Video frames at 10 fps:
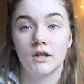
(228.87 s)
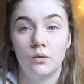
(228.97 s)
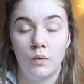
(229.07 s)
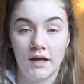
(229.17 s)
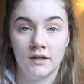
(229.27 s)

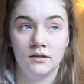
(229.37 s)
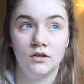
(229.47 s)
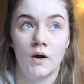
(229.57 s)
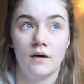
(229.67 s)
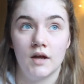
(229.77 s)
When
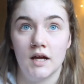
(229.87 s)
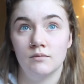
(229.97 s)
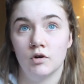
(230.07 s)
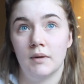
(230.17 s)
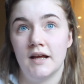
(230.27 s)
you have a
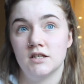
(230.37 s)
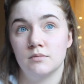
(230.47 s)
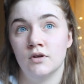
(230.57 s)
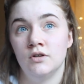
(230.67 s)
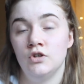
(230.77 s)
hip
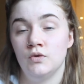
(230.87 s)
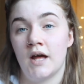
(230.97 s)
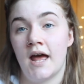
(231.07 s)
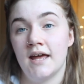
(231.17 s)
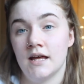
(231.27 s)
replacement, you
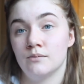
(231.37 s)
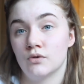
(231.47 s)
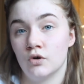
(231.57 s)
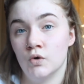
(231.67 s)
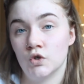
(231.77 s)
get hip
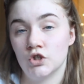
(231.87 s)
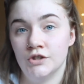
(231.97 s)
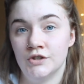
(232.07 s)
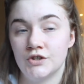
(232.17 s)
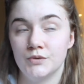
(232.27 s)

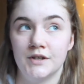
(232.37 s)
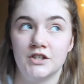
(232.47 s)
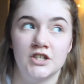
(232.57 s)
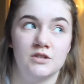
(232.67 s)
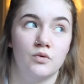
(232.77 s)
precautions,
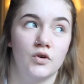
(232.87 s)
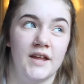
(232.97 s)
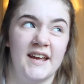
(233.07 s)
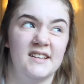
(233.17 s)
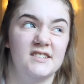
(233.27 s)
which is what
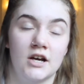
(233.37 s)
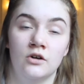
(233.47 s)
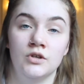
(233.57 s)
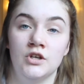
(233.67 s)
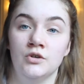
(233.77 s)
they
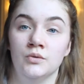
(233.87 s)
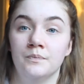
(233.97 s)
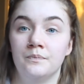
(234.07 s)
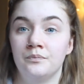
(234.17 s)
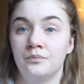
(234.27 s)
tell you
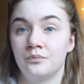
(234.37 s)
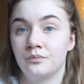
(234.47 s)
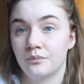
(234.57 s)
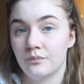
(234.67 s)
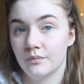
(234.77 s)

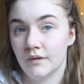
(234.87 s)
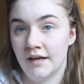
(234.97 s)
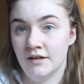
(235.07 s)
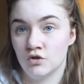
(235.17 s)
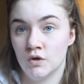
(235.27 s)

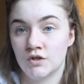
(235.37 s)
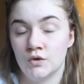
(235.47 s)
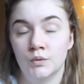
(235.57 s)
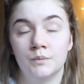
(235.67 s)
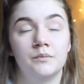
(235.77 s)
in joint
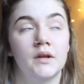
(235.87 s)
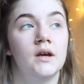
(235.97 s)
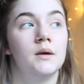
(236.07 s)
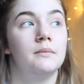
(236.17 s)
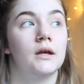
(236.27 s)
school,
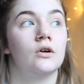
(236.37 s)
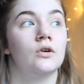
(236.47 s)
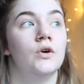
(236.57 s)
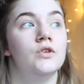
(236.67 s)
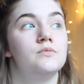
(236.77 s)

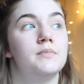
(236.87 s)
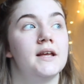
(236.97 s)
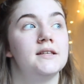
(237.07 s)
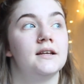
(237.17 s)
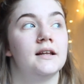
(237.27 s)
because
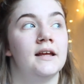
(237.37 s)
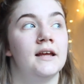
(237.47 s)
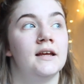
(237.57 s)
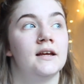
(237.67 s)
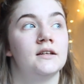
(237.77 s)

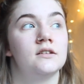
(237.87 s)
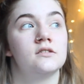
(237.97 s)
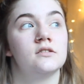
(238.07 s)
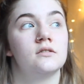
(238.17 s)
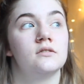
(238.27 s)
basically,
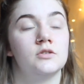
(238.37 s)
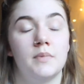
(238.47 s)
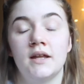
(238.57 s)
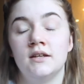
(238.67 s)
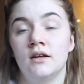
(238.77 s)

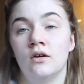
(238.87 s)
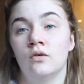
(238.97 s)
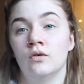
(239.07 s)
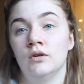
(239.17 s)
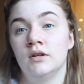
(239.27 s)
depending
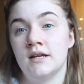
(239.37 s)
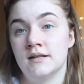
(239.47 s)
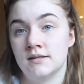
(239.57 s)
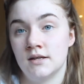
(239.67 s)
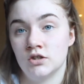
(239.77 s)
on the
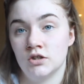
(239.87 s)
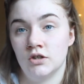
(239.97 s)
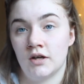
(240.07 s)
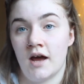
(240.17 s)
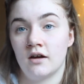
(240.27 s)
incision
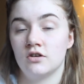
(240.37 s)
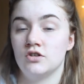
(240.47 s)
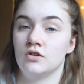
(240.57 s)
you get, because